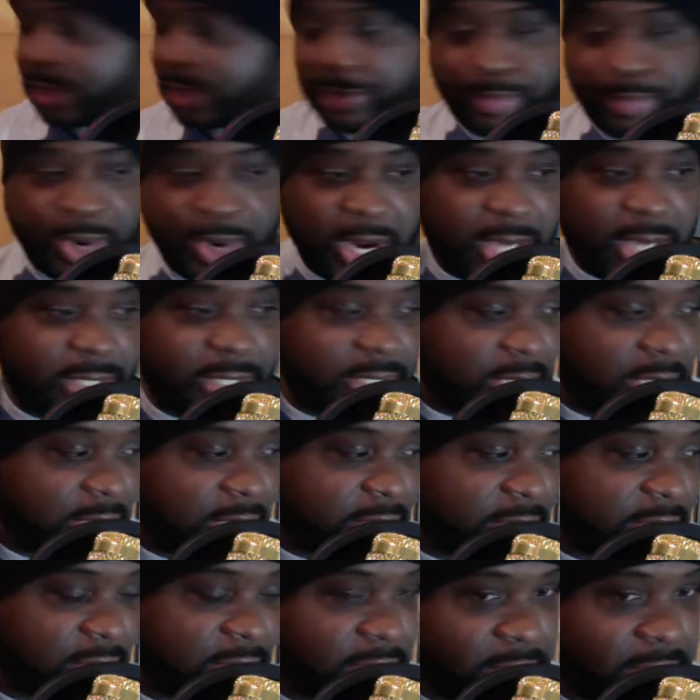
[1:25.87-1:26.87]

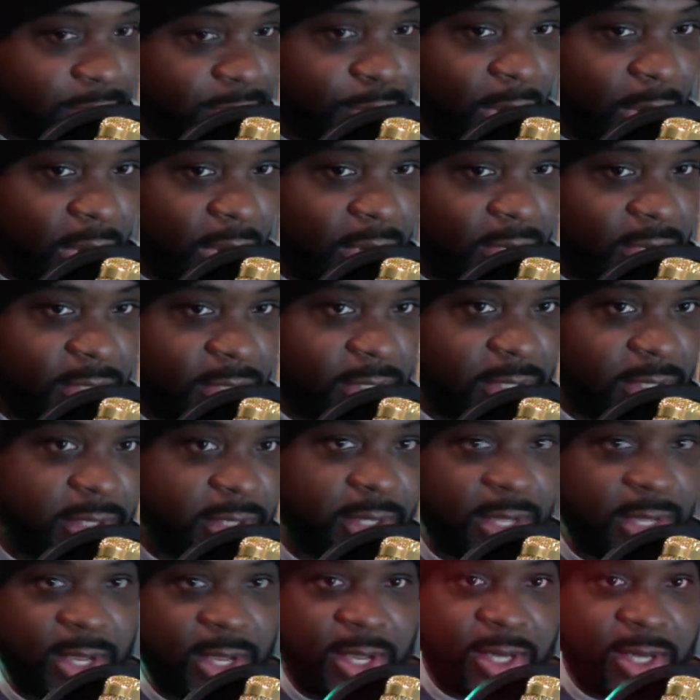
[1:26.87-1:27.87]
project is part of
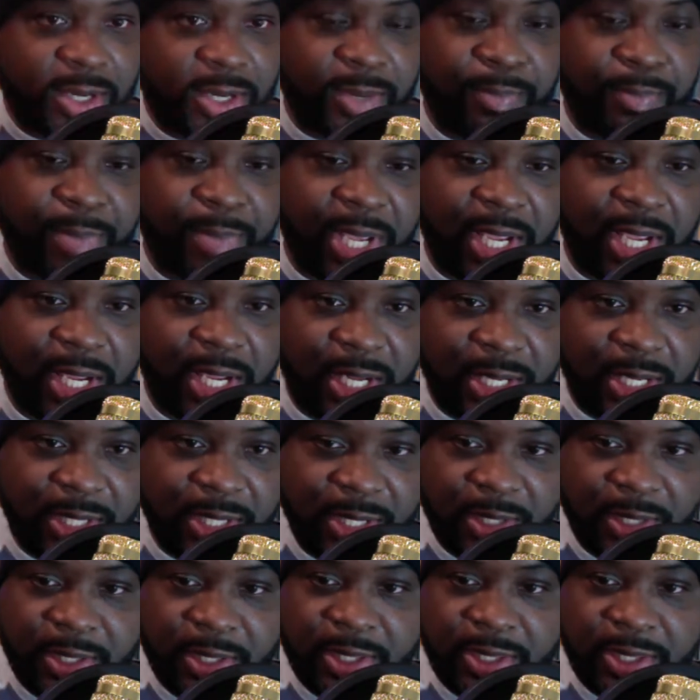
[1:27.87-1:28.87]
the main
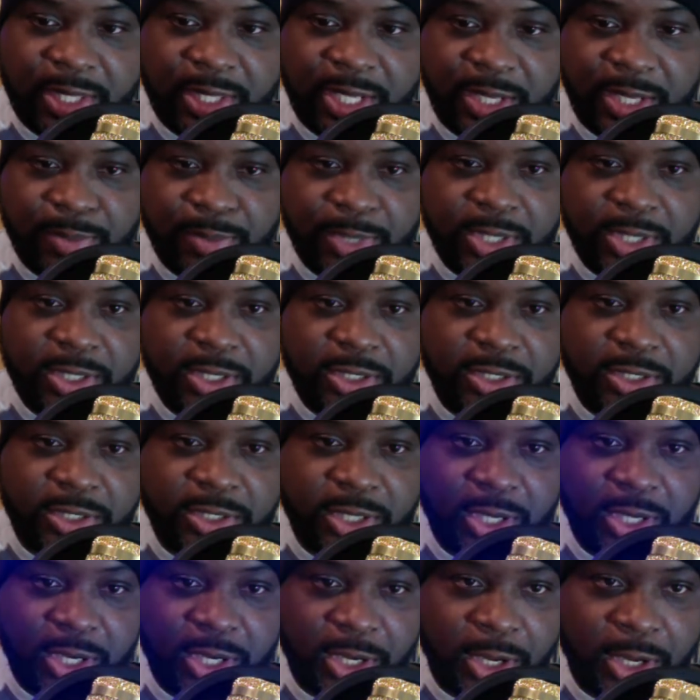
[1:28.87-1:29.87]
theme of this
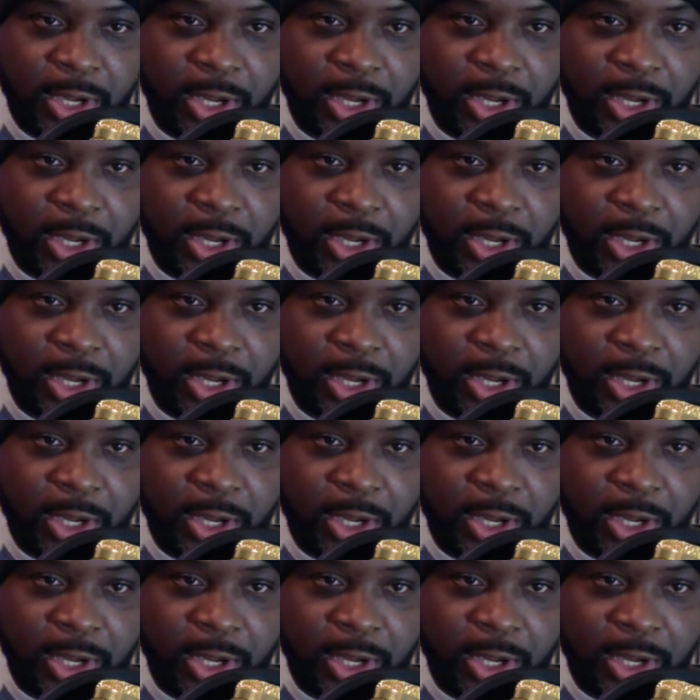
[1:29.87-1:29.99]
show.